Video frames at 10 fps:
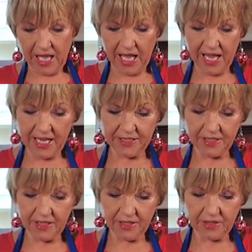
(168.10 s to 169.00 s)
And
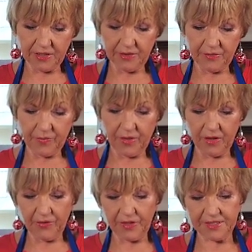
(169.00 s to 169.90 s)

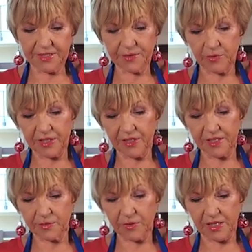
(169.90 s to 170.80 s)
this is one of
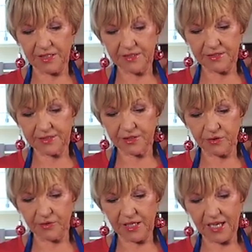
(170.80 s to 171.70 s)
those ones,
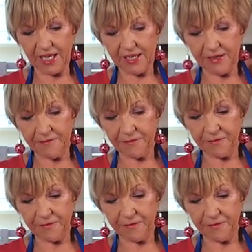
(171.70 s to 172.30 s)
2.5,